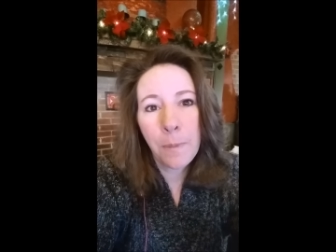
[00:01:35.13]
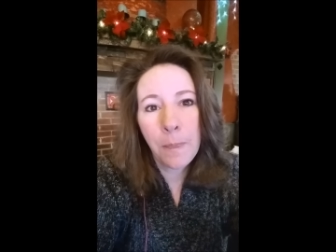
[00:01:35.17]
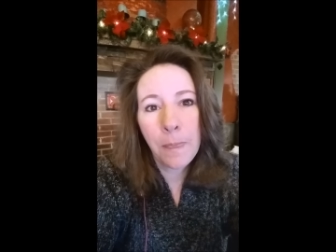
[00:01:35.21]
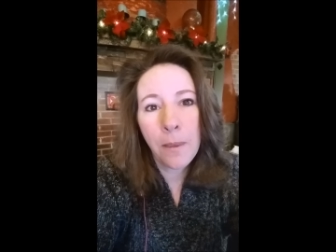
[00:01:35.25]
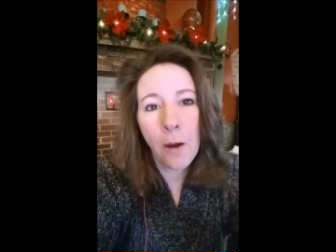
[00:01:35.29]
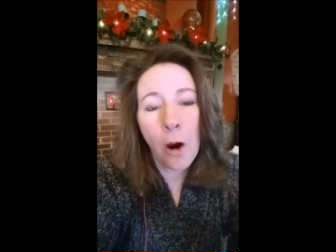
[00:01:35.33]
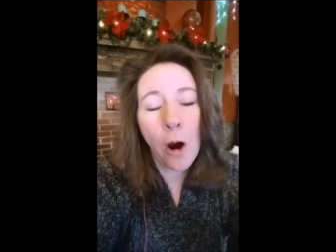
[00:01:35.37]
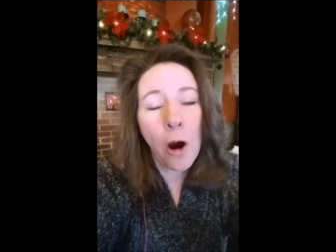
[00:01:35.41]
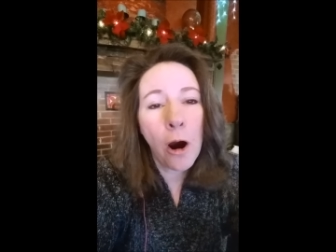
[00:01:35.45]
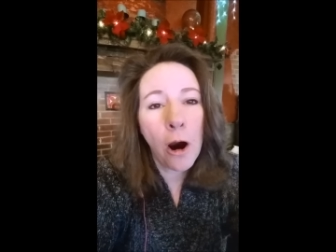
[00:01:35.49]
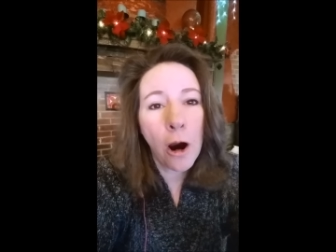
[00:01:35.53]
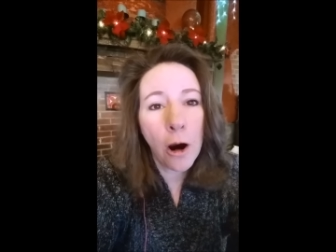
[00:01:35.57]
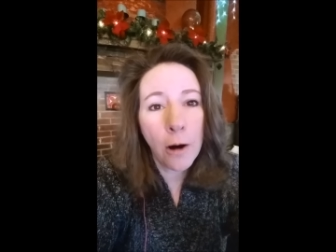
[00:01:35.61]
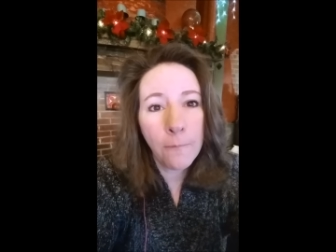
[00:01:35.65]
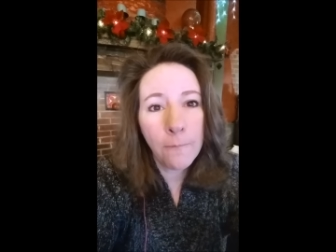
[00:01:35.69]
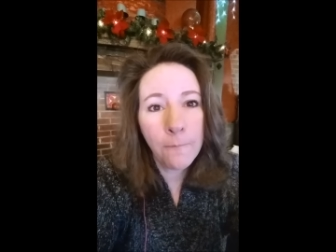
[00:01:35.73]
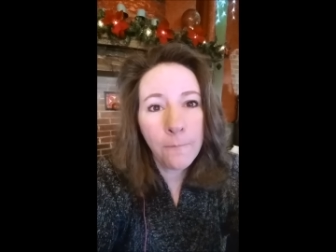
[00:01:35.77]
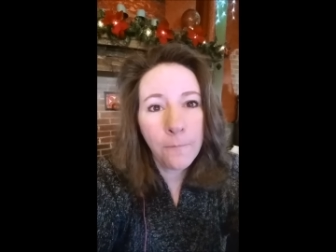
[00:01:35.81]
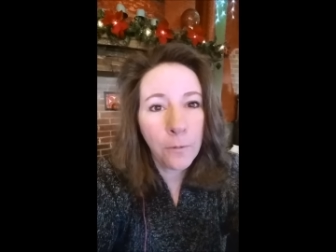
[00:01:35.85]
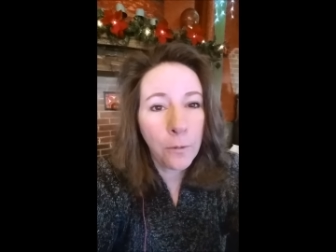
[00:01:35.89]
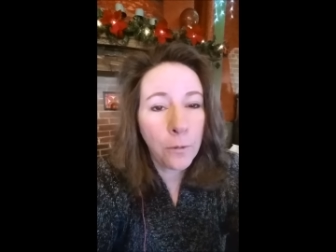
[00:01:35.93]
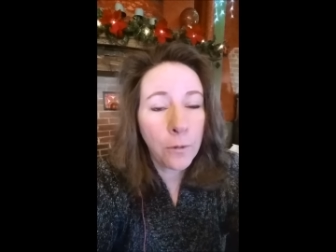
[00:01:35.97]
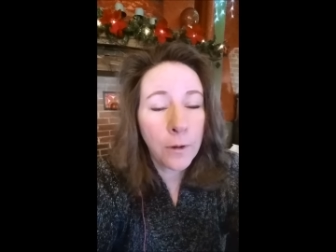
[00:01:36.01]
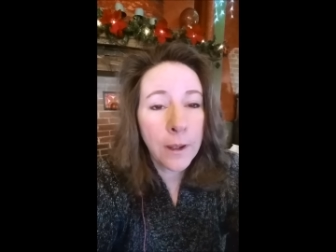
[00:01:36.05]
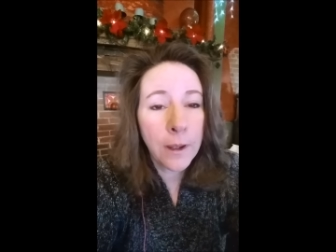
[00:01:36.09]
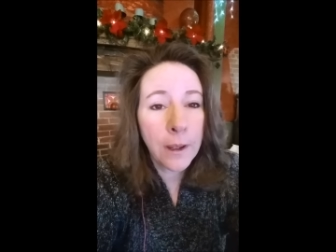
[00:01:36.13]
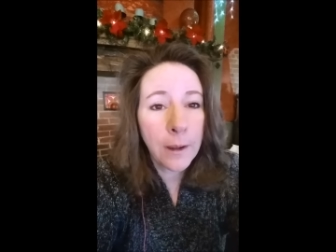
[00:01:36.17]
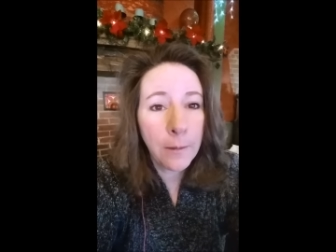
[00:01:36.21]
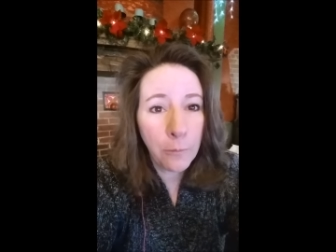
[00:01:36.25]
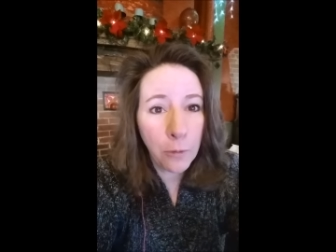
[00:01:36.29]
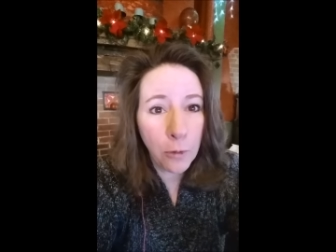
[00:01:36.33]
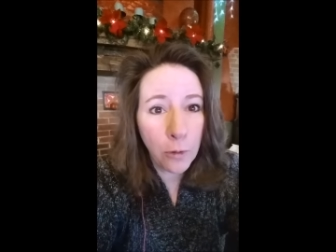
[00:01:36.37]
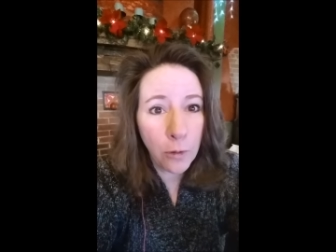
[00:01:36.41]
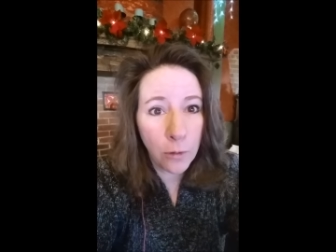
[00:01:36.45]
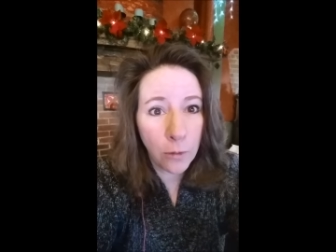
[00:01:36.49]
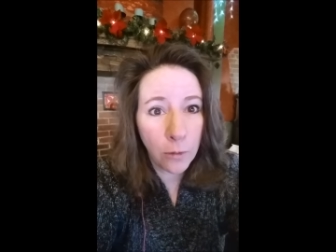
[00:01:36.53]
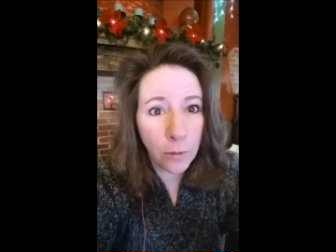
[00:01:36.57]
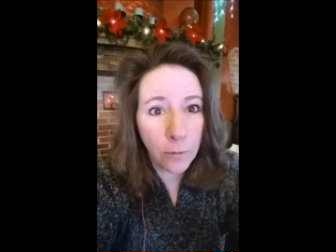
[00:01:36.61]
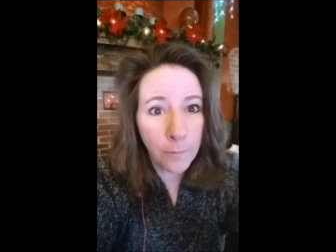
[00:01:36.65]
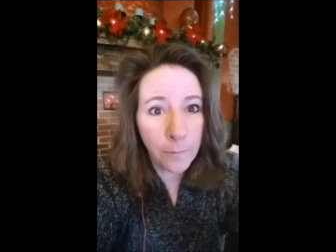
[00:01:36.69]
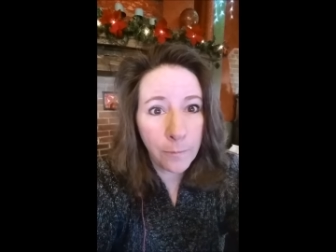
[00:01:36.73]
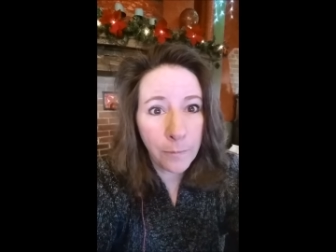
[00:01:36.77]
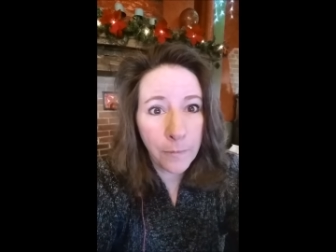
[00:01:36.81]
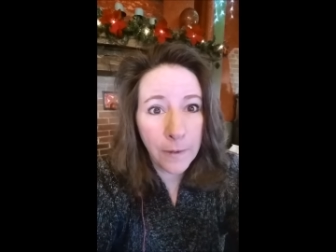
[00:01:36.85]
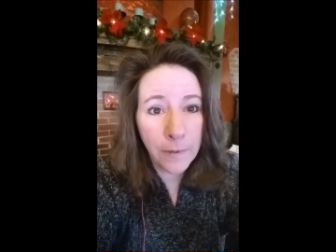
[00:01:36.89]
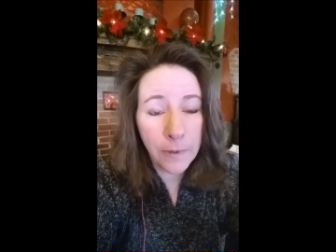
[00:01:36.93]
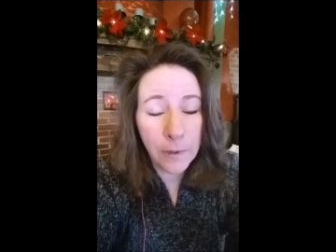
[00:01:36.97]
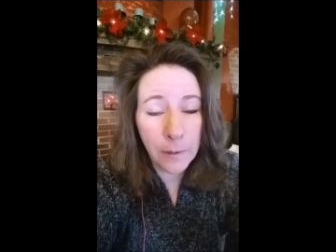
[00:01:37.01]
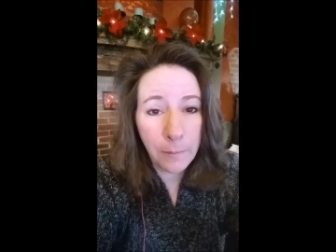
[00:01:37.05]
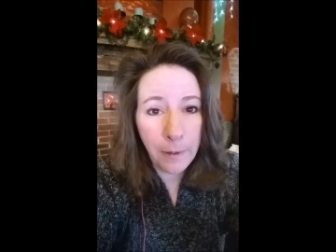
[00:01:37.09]
harmful chemical
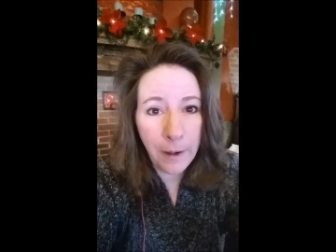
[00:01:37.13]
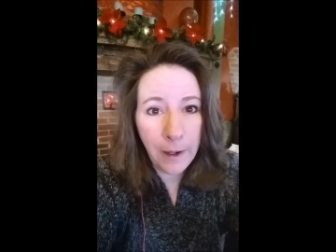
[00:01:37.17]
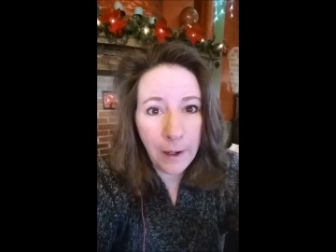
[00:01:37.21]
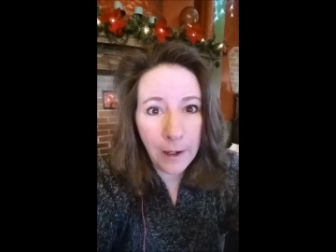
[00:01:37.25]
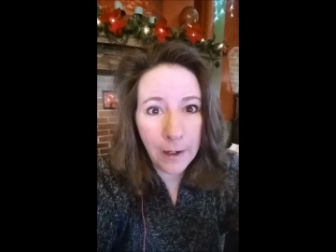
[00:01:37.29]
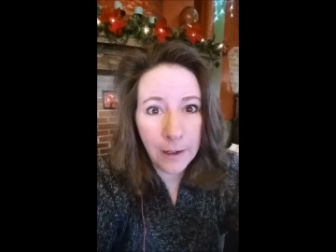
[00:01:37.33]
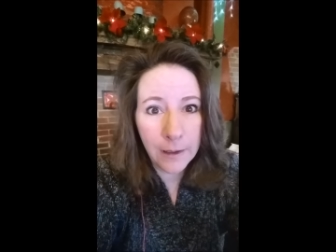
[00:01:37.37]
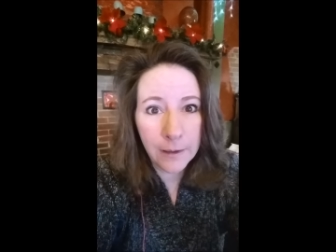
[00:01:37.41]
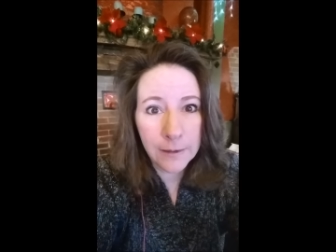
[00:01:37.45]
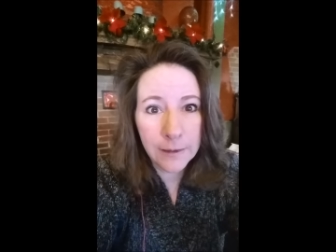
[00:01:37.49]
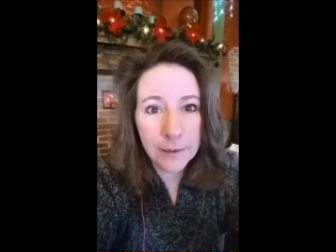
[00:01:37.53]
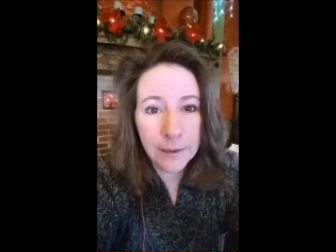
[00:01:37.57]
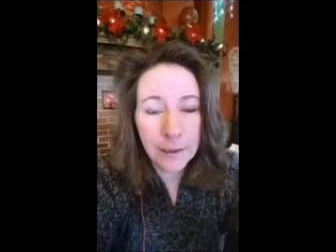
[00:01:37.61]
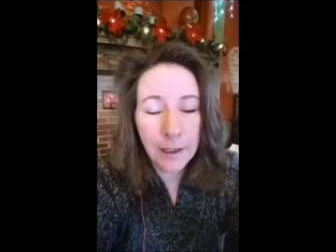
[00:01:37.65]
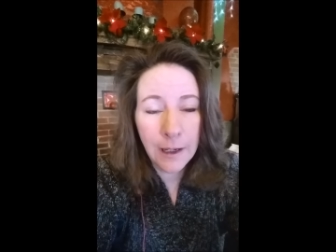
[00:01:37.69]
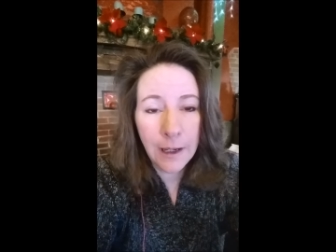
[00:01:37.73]
in the paint,